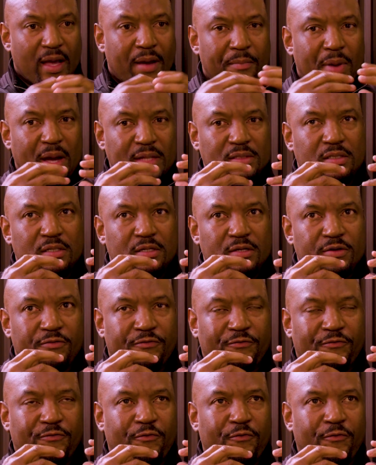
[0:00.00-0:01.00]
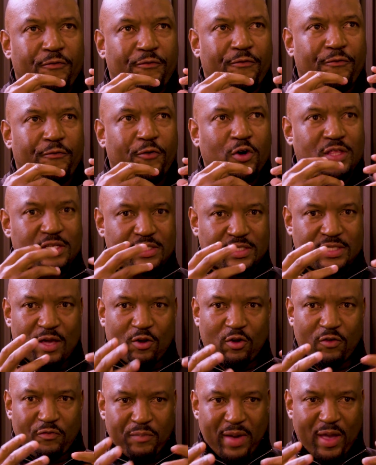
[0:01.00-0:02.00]
But for the
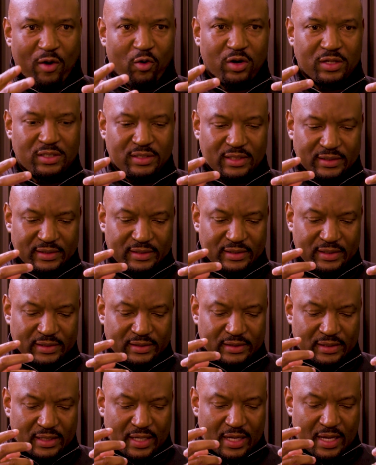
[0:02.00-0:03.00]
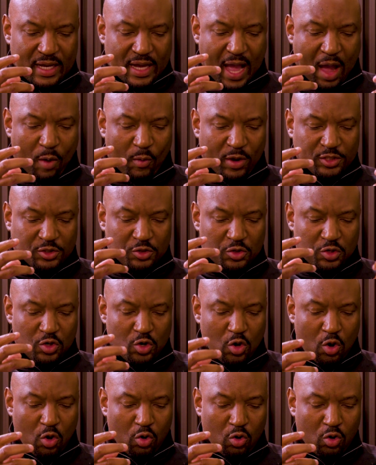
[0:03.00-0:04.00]
sake of my audience, I want to
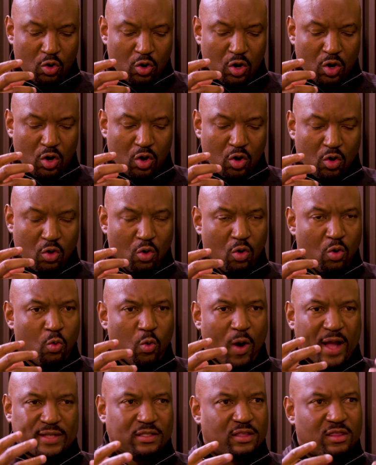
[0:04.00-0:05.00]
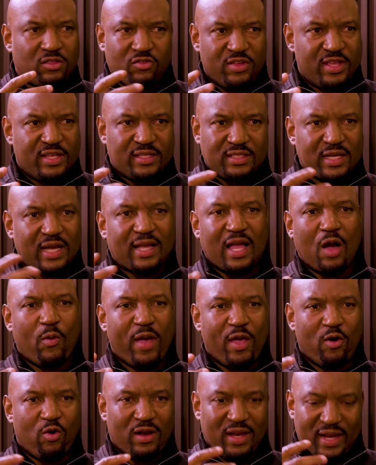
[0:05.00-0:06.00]
know what 3
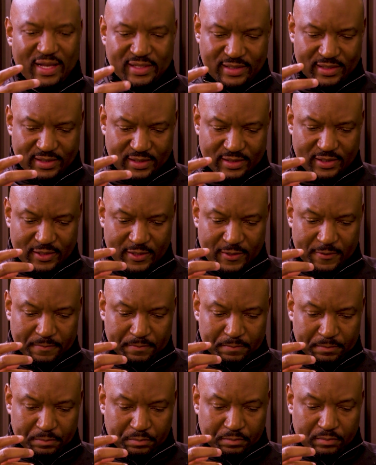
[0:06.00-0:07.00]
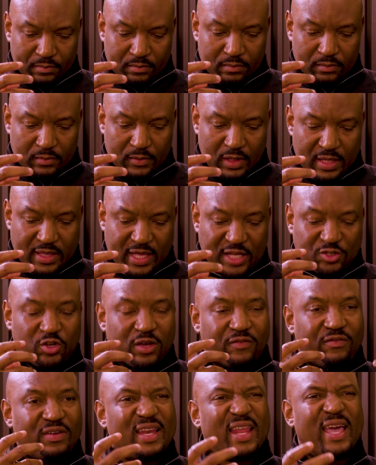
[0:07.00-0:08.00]
takeaway or lessons that
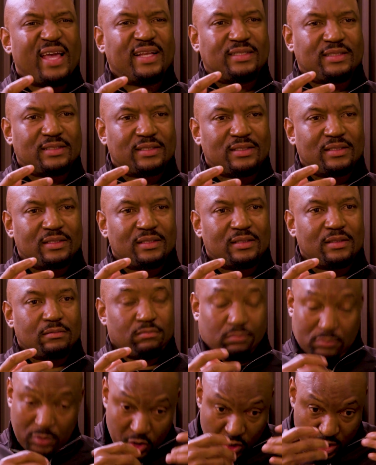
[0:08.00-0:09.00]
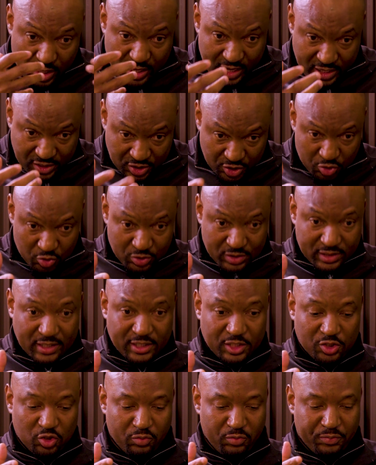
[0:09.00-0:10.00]
you have learned as you
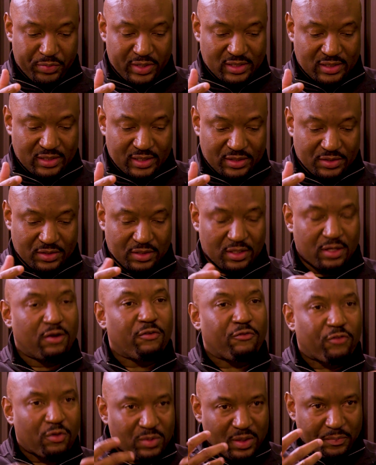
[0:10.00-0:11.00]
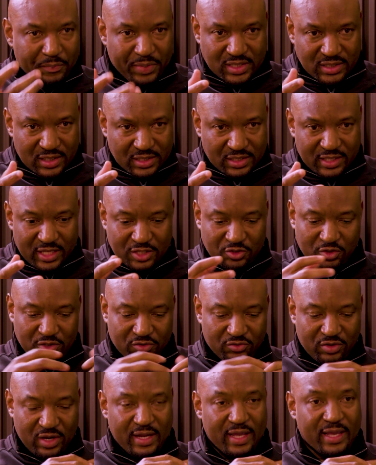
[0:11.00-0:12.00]
started your business from the businesses that you
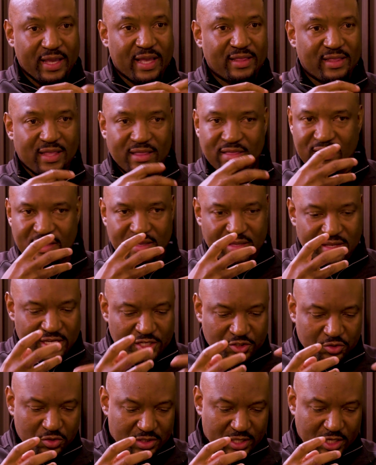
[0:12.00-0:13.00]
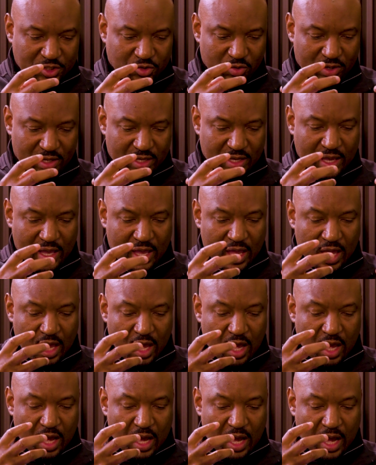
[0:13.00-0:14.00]
are training and the issues that you hear,
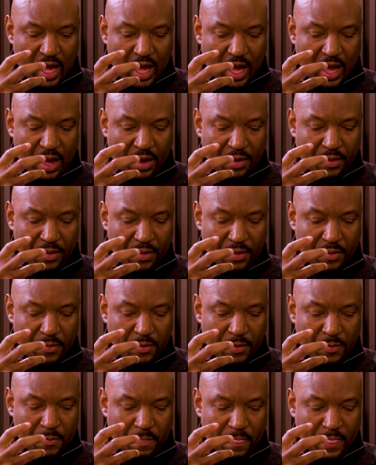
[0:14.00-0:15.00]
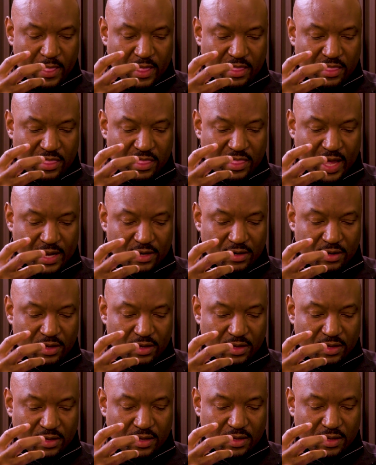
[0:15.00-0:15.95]
that